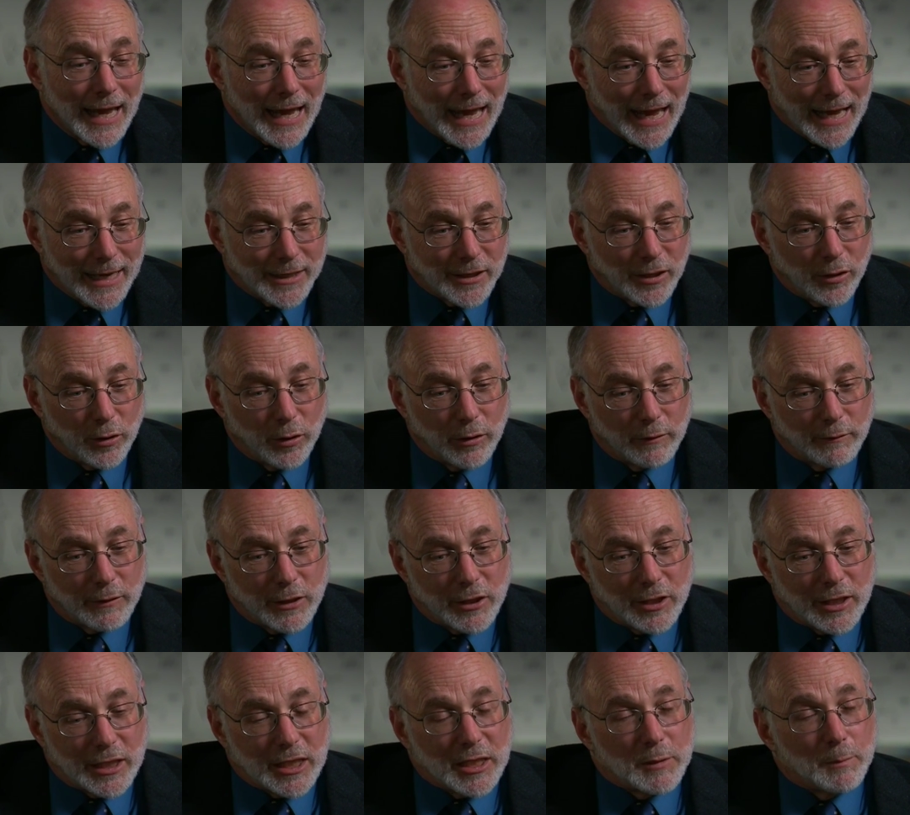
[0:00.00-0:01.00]
As the
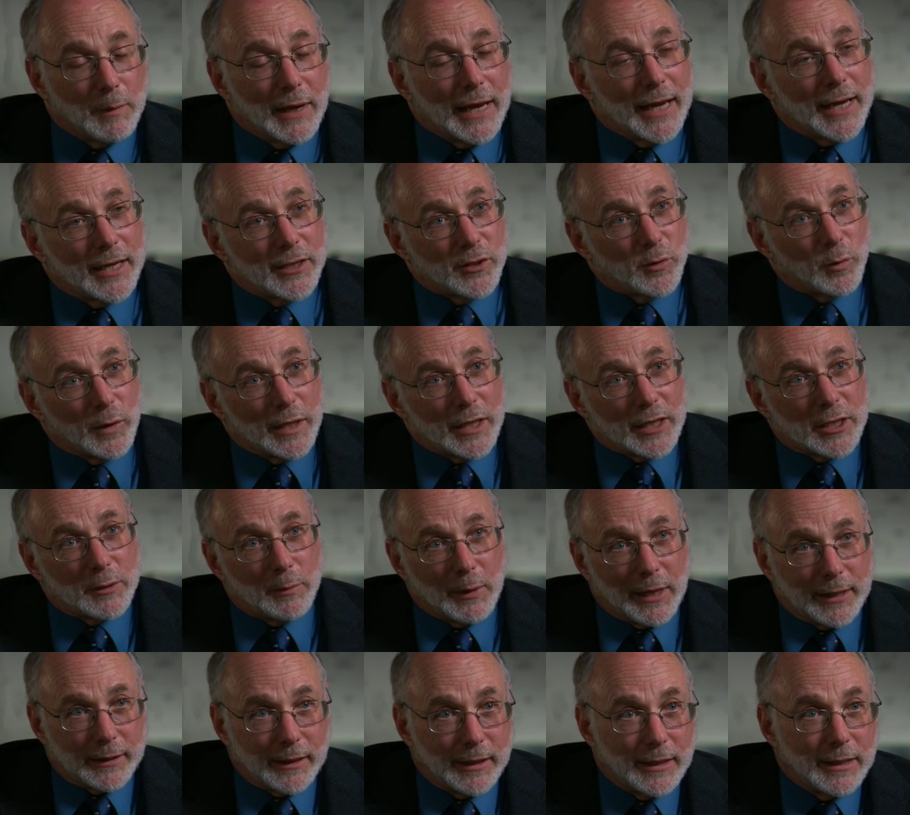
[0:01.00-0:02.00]
universe expands, we
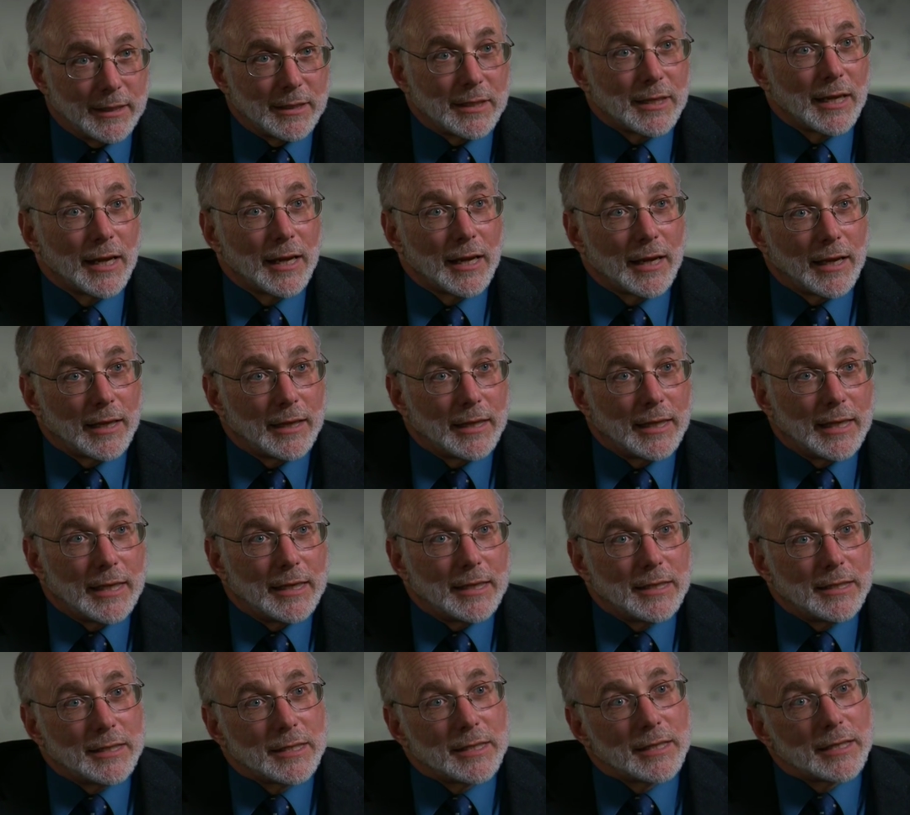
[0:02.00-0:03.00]
expect these
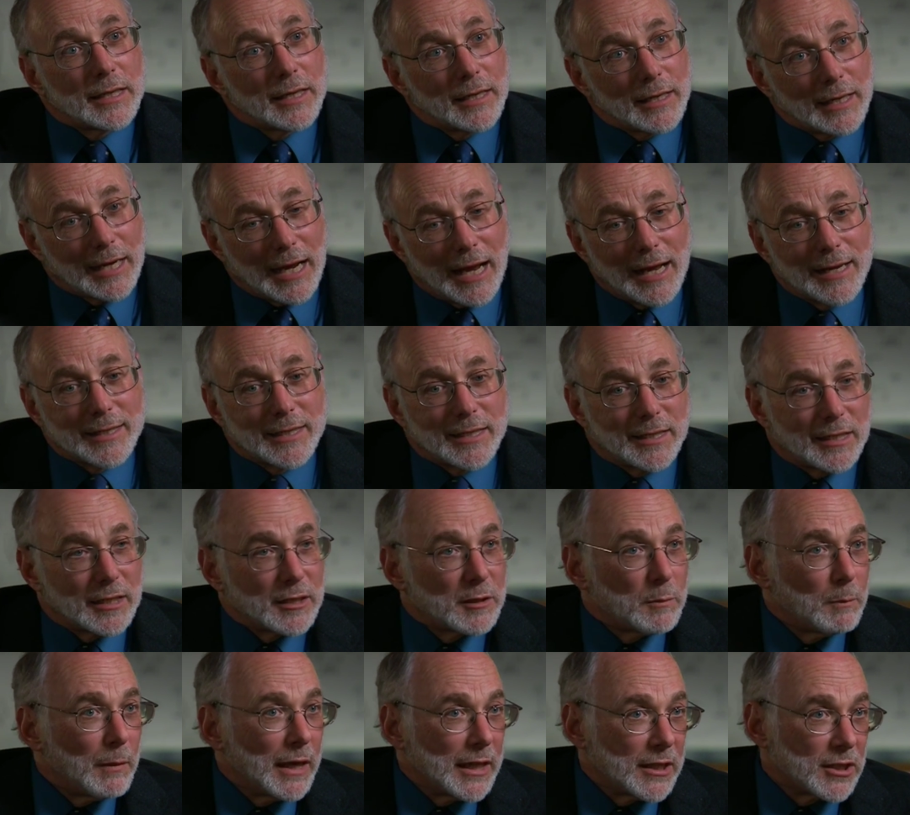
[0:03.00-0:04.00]

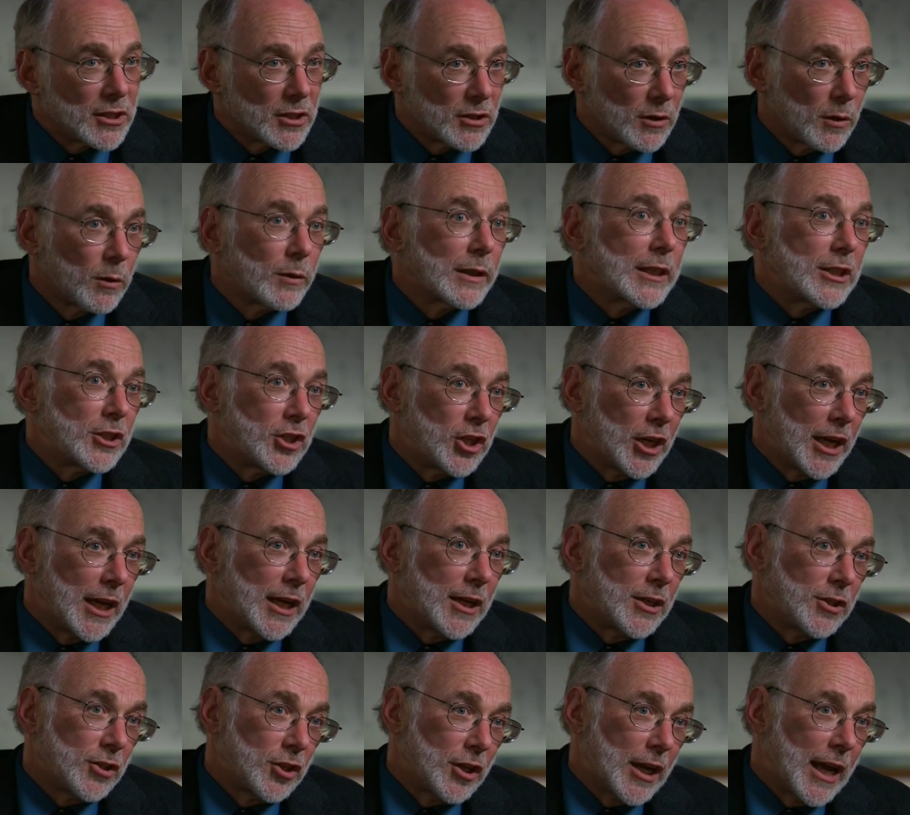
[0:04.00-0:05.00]
constants may slowly
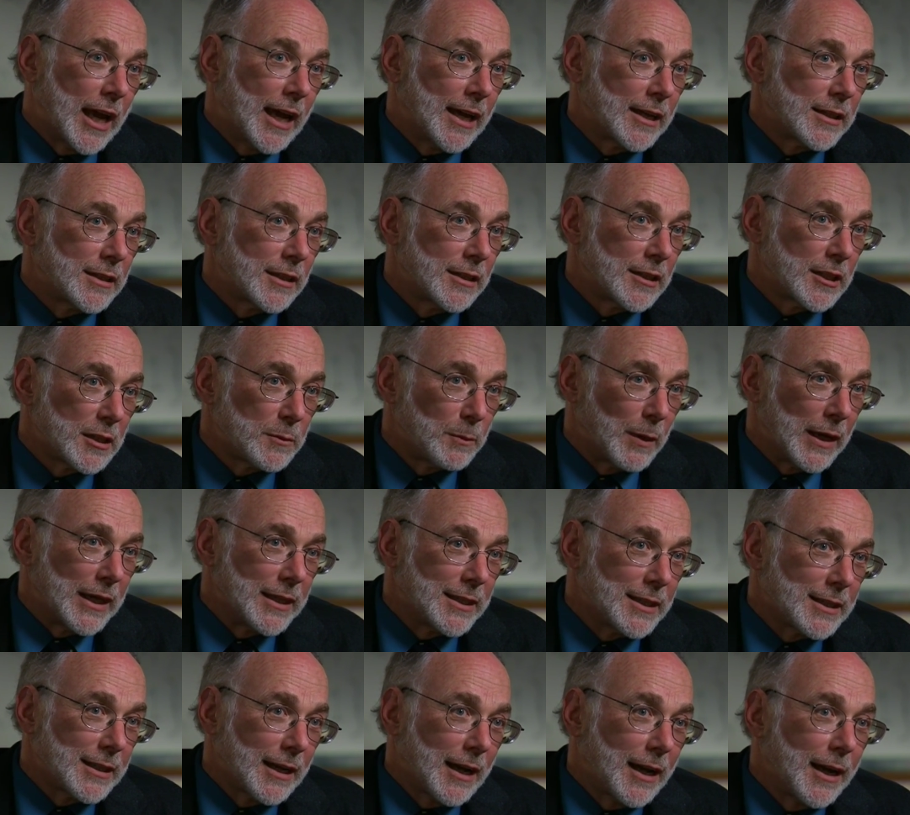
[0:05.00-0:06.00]
change as the
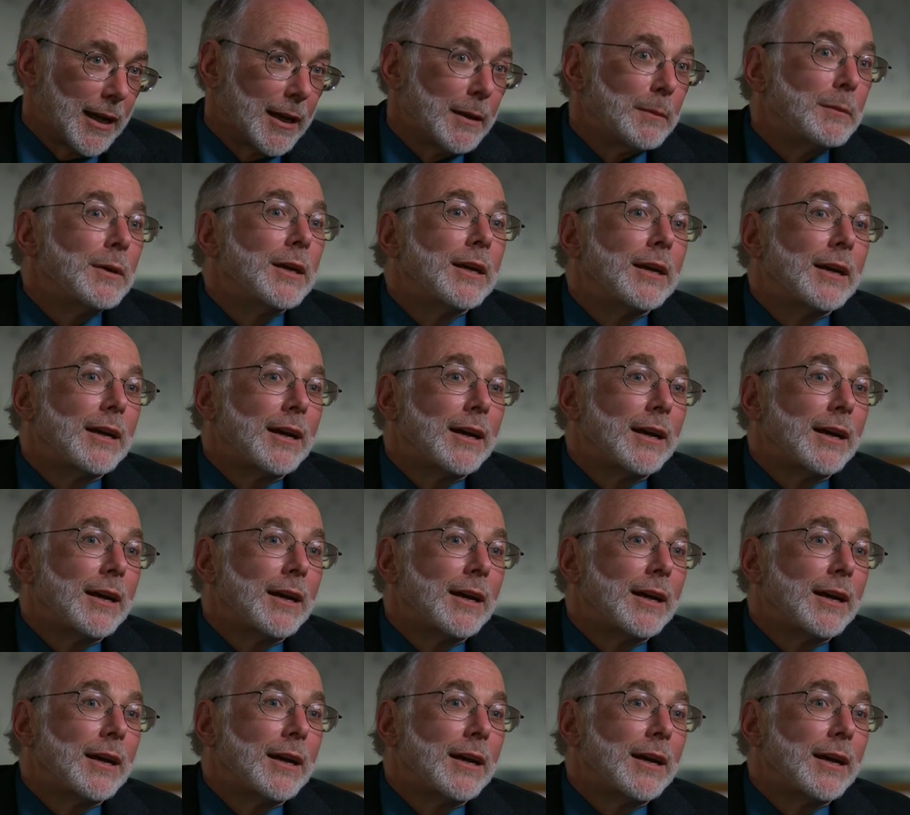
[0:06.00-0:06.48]
space-time